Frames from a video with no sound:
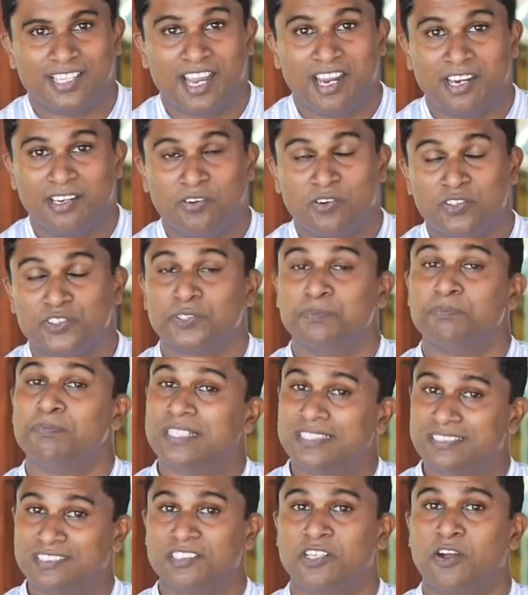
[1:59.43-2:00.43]
and also
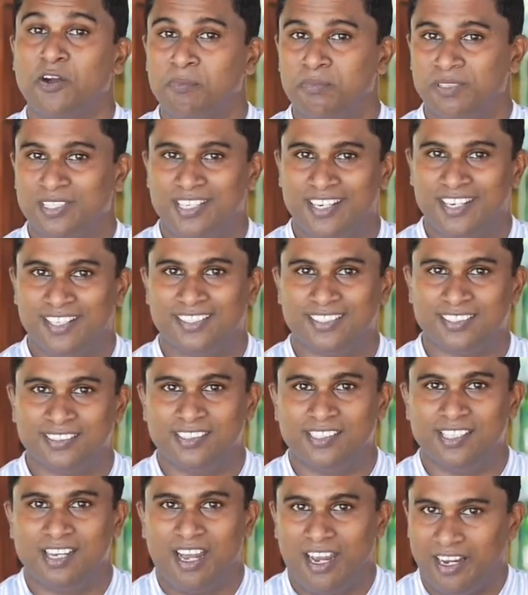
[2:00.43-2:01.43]
pleasant
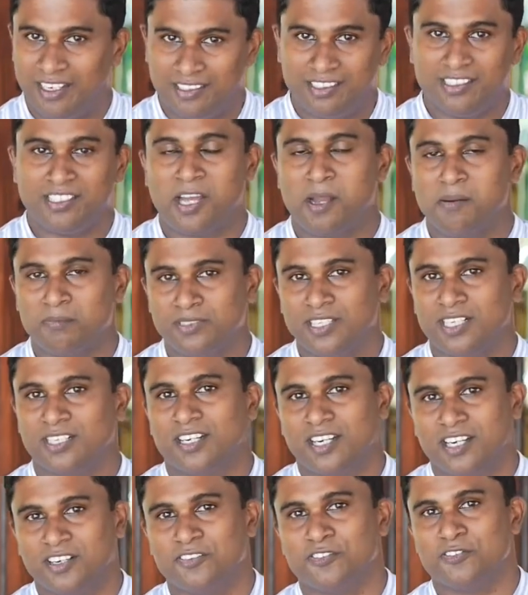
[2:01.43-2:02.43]
communicator i think i'm that
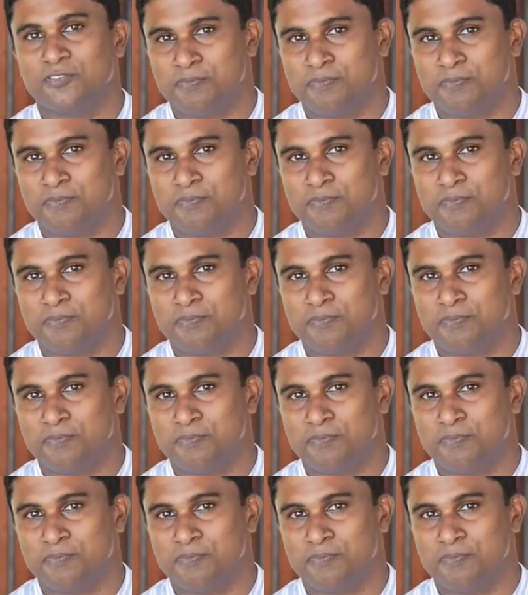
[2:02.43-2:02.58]
kind of